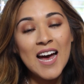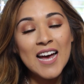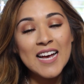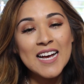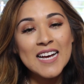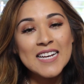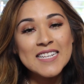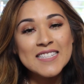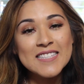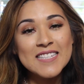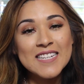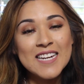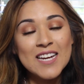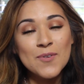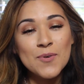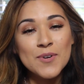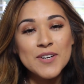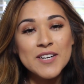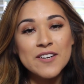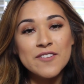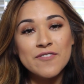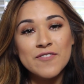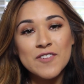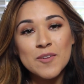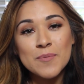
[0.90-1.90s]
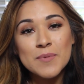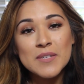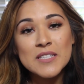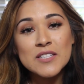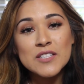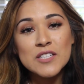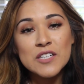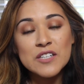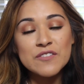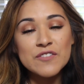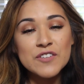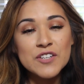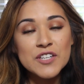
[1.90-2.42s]
Hi guys, today I wanted to film
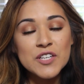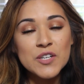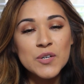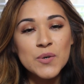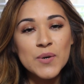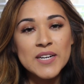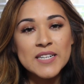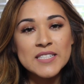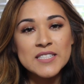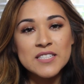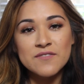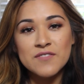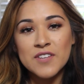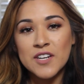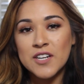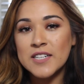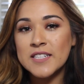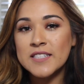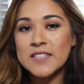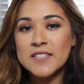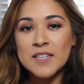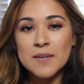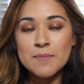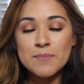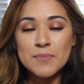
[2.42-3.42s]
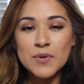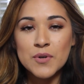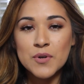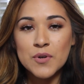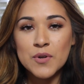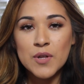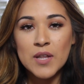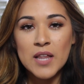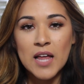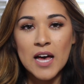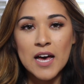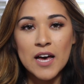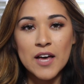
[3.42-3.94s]
this look for you. It's a very
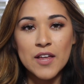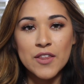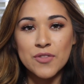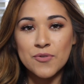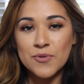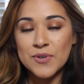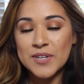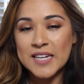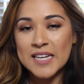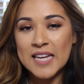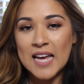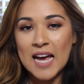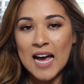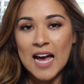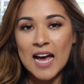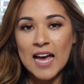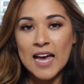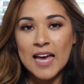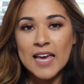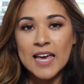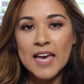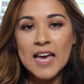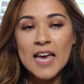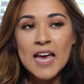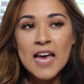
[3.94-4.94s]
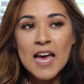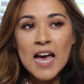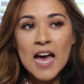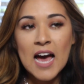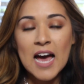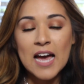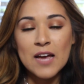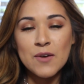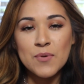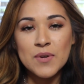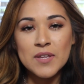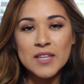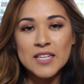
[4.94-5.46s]
simple 3D eye.
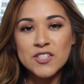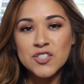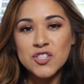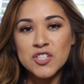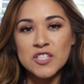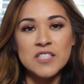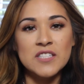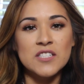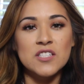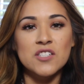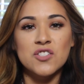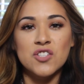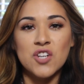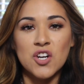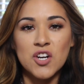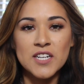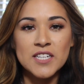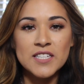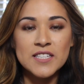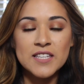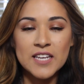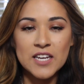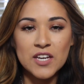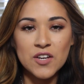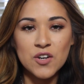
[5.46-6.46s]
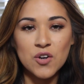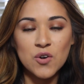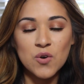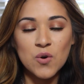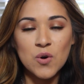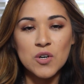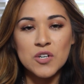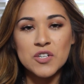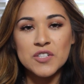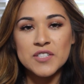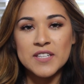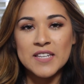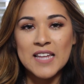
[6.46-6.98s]
I really just darken the inner
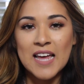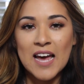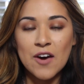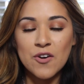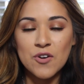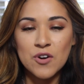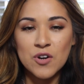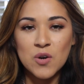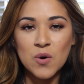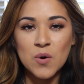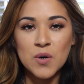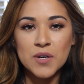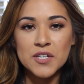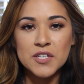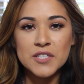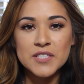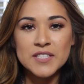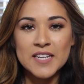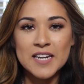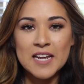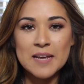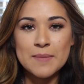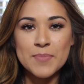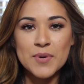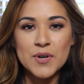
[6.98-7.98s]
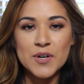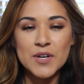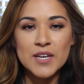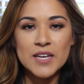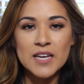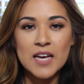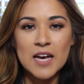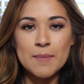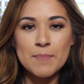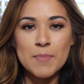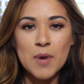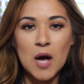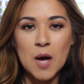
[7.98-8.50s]
corners and the outer corners, and I put
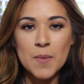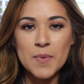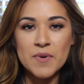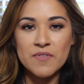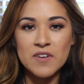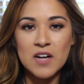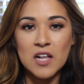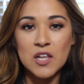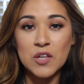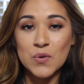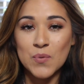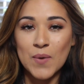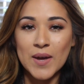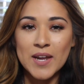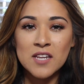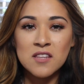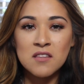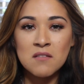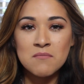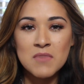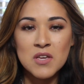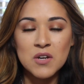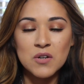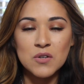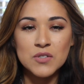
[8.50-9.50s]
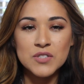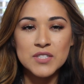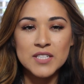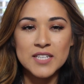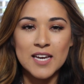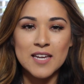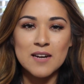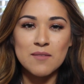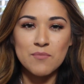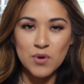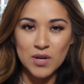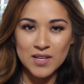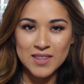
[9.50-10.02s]
a pop of color right in the middle to
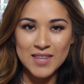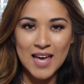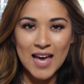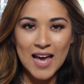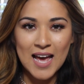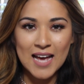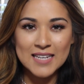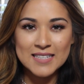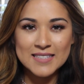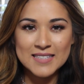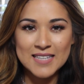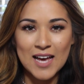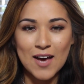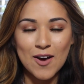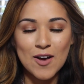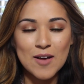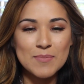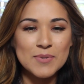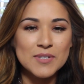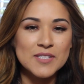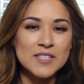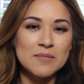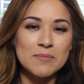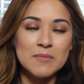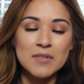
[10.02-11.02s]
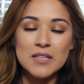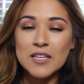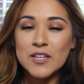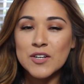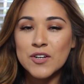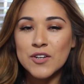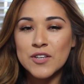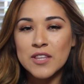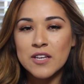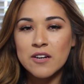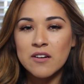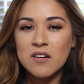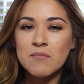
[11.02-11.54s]
kind of bring the eyes out. I put some
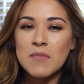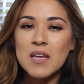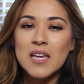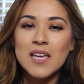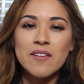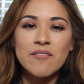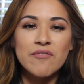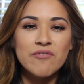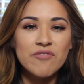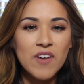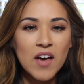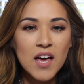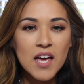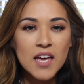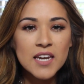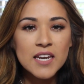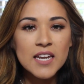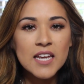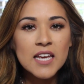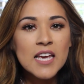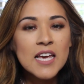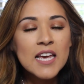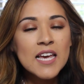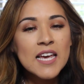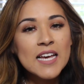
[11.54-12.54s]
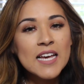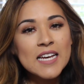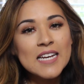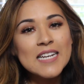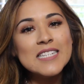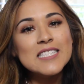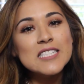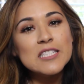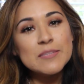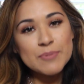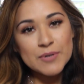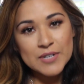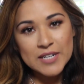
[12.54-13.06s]
glitter in there and make it fun.
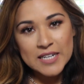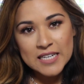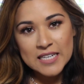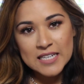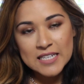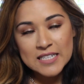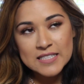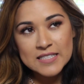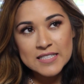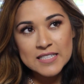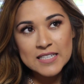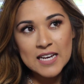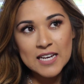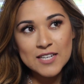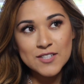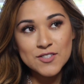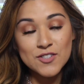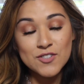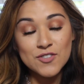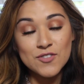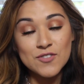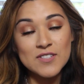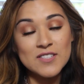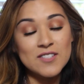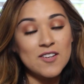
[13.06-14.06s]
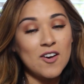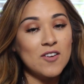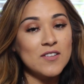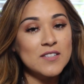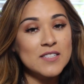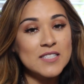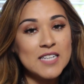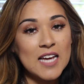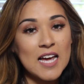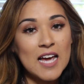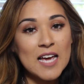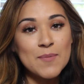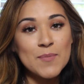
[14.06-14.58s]
It's pretty easy. I used to do this all
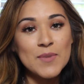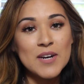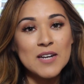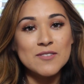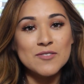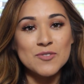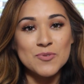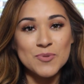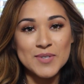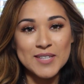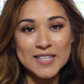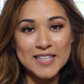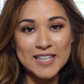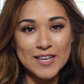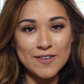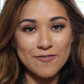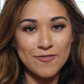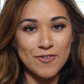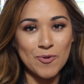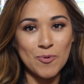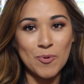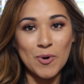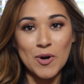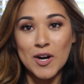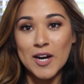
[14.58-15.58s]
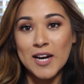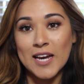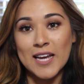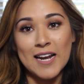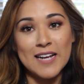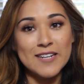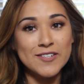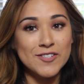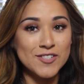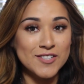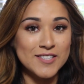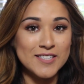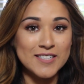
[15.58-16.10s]
the time when I was really late for work and
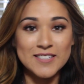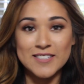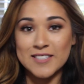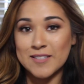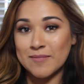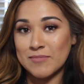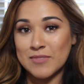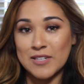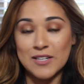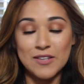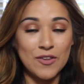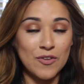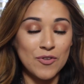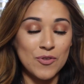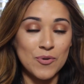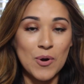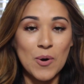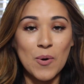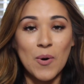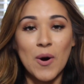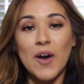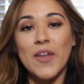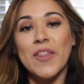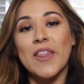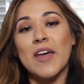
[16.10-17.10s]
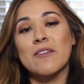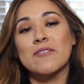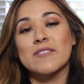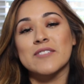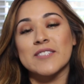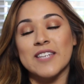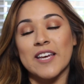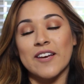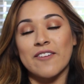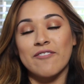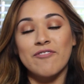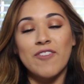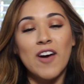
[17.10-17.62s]
I just needed something to throw on that
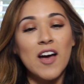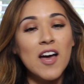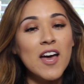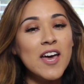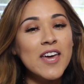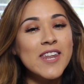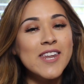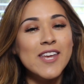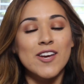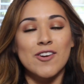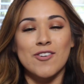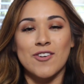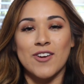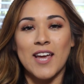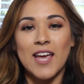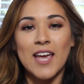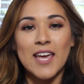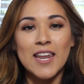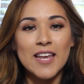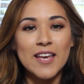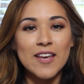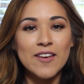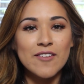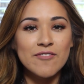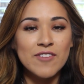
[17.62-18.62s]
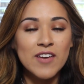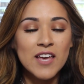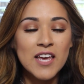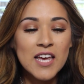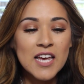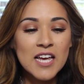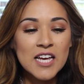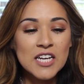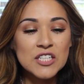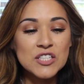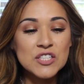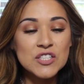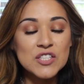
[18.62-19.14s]
was like fun and creative.
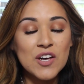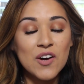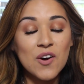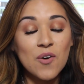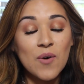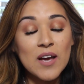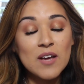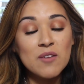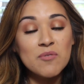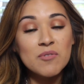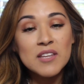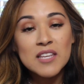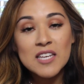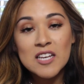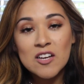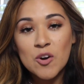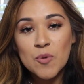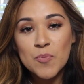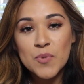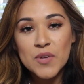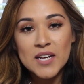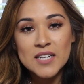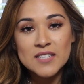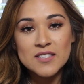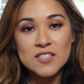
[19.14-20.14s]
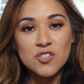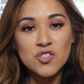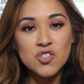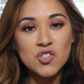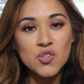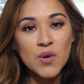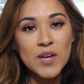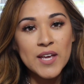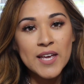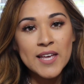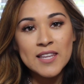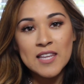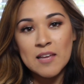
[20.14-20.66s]
So I really hope you guys
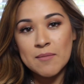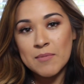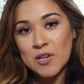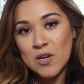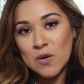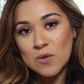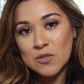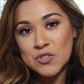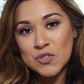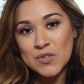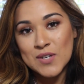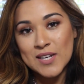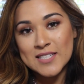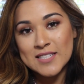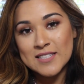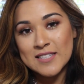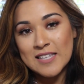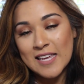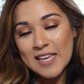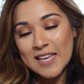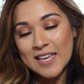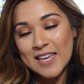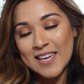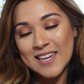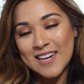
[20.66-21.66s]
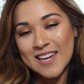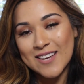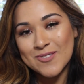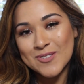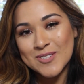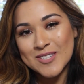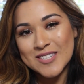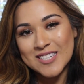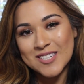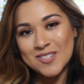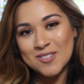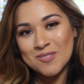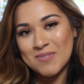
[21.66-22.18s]
enjoy it. Let me know what you guys think, and I
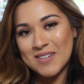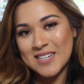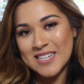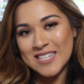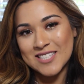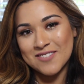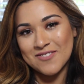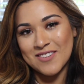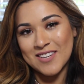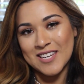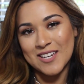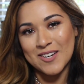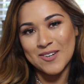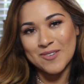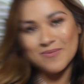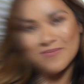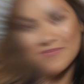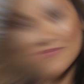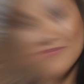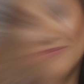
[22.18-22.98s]
will see you in my next video.